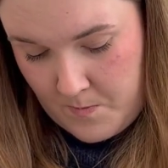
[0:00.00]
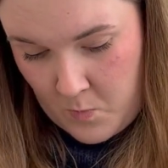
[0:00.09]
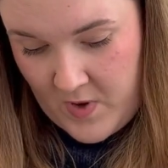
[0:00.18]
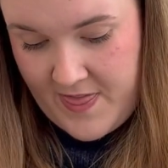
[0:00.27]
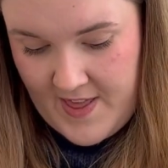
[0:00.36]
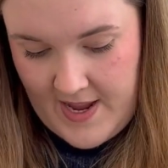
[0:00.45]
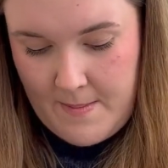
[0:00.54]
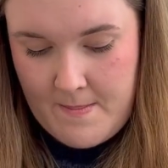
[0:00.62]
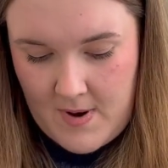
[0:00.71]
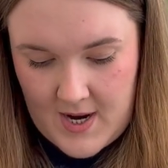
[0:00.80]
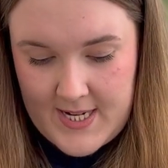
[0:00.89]
With that in
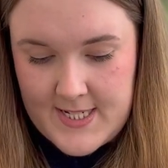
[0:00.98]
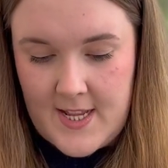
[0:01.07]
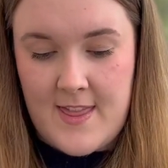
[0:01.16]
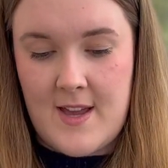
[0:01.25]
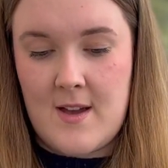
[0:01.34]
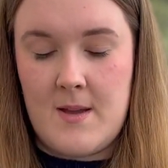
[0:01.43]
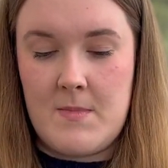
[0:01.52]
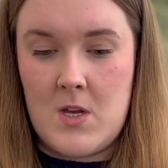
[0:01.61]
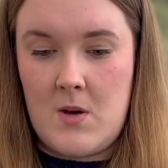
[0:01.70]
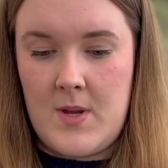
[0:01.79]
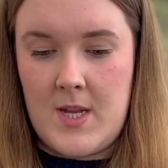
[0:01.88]
mind, I think I'm
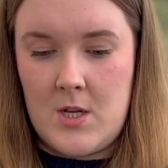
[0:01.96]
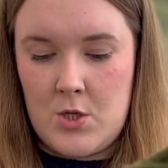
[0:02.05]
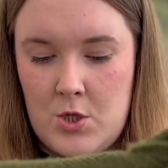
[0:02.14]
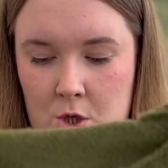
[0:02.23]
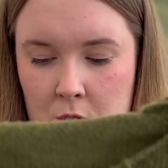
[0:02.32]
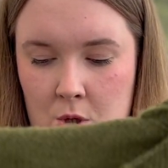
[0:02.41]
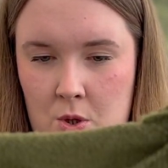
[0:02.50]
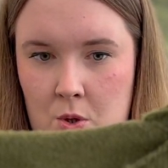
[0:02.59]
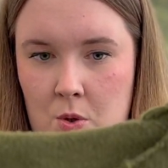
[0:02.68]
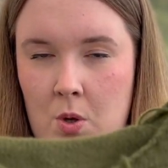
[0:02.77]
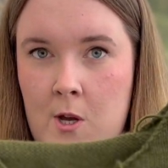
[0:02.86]
going
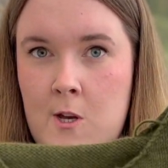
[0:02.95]
to